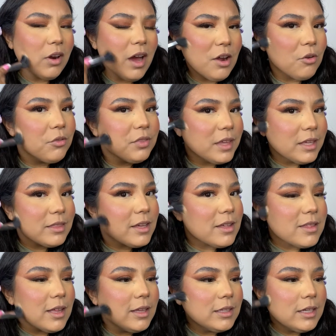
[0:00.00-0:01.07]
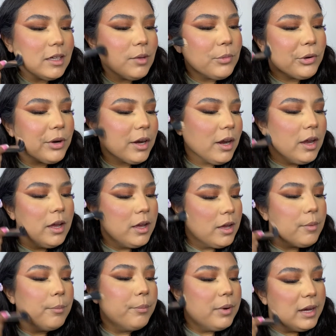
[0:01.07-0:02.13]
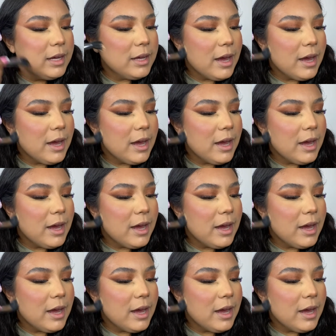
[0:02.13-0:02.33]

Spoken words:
I don't think they sell it anymore, but